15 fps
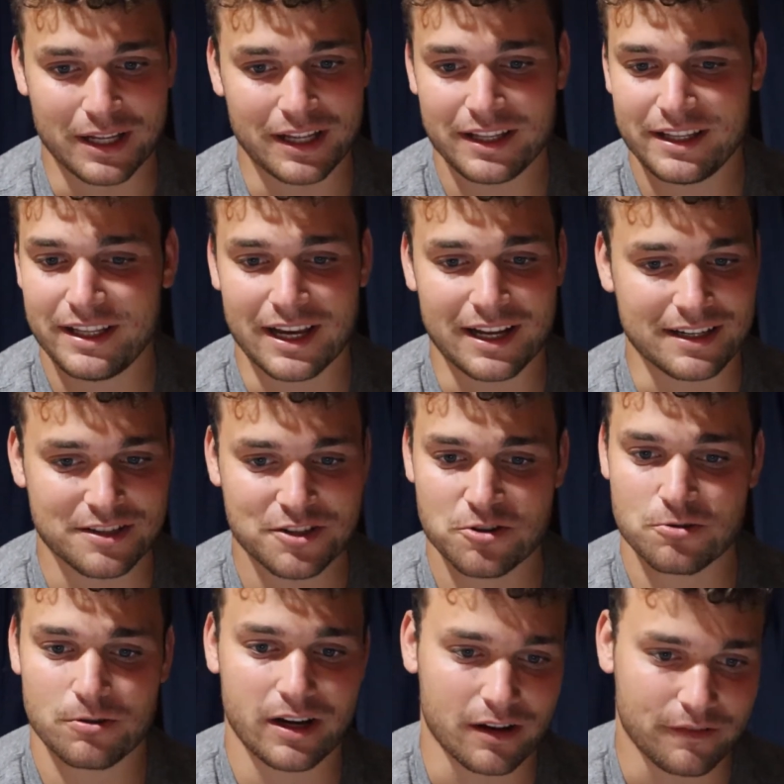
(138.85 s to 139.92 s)
He had a
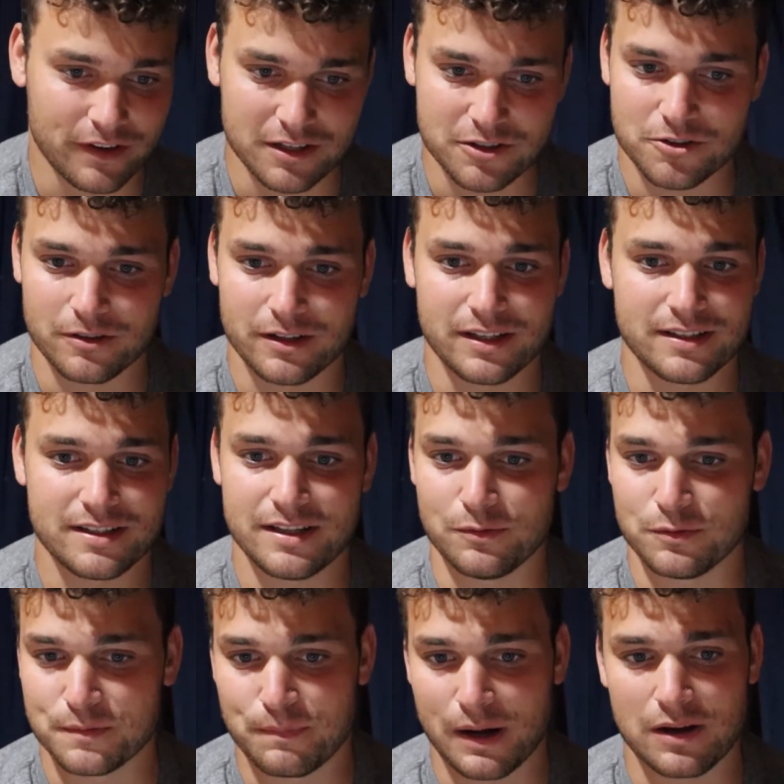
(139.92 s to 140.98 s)
string of injuries. He
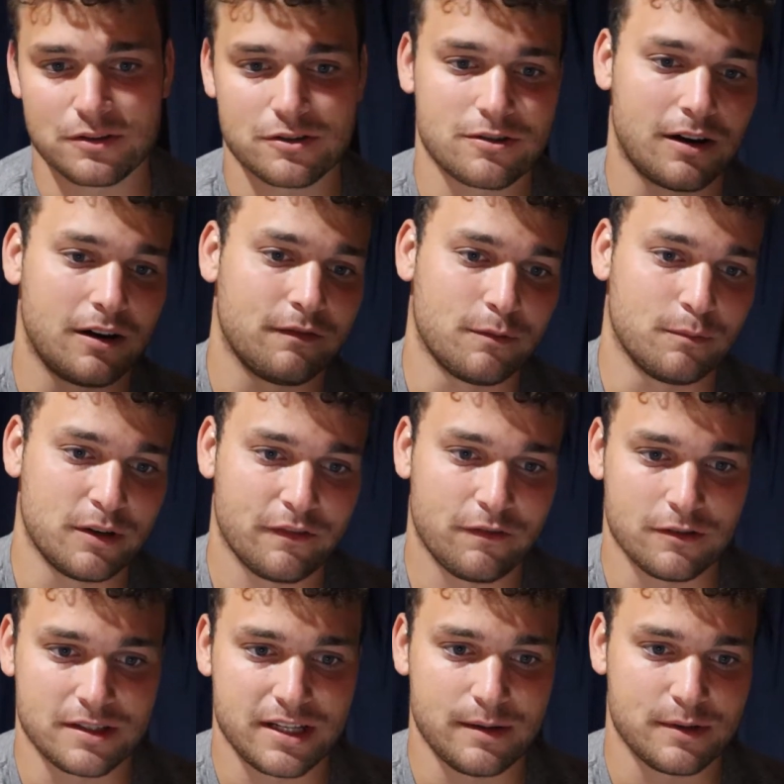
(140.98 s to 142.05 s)
was bounced around from
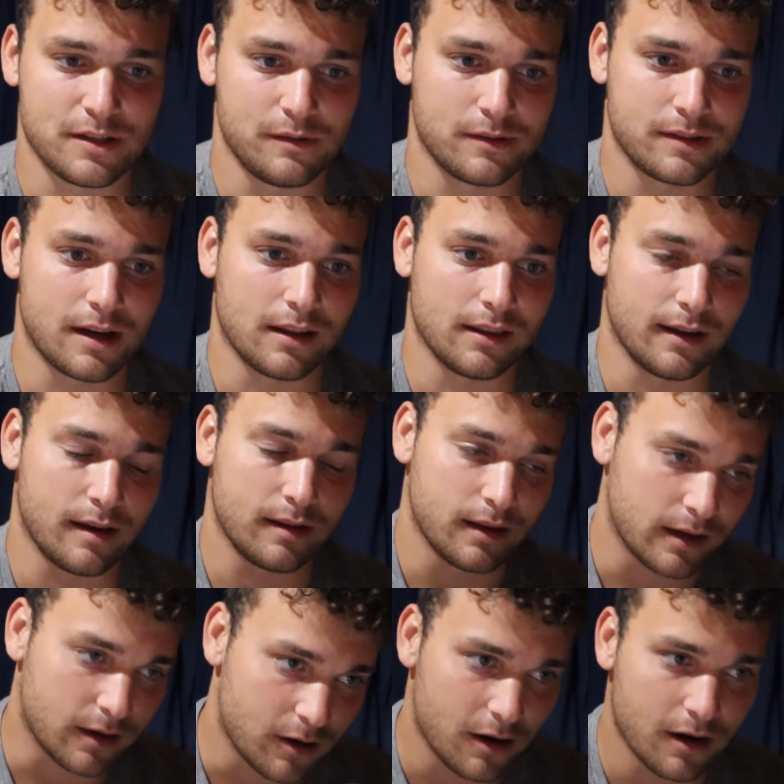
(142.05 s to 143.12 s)
different teams. He was on the
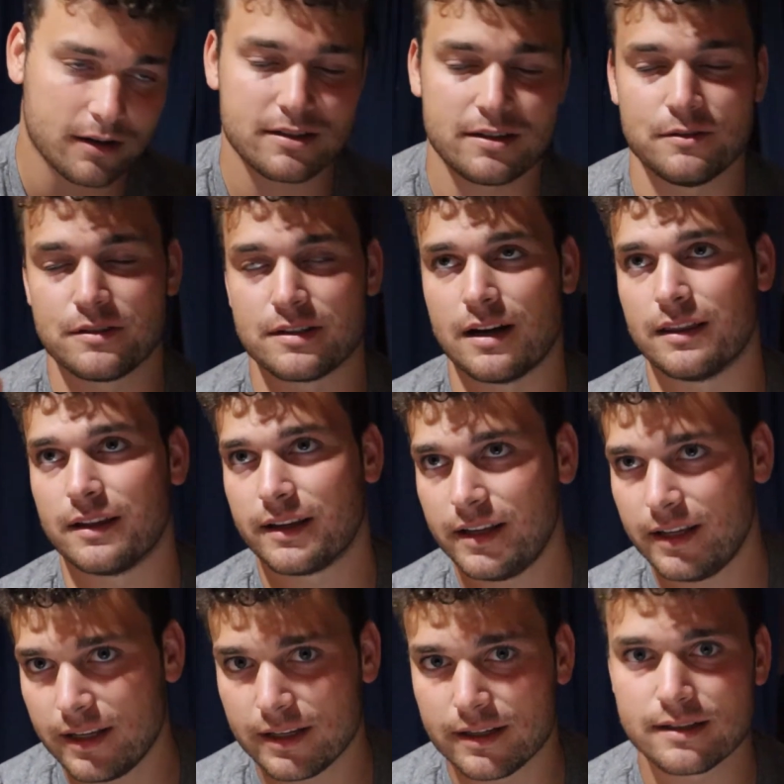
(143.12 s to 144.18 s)
Atlanta Hawks. He was on the
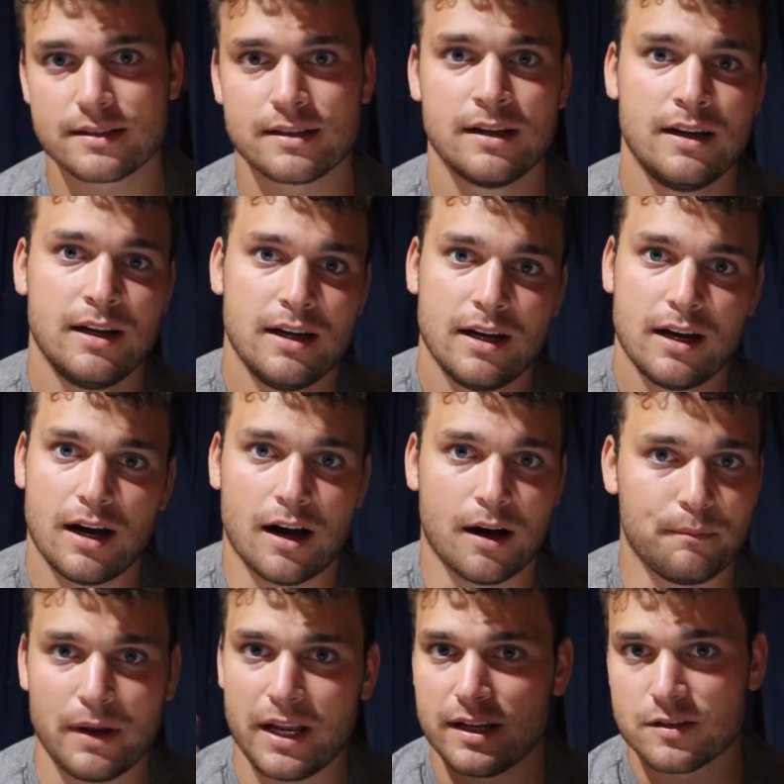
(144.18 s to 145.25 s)
Kings.
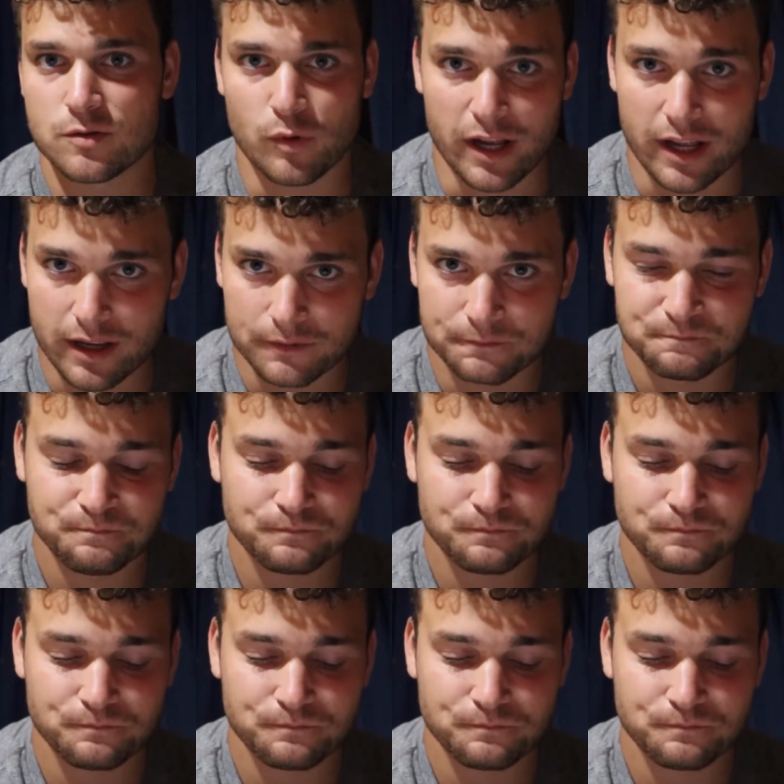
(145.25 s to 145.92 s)
Made his way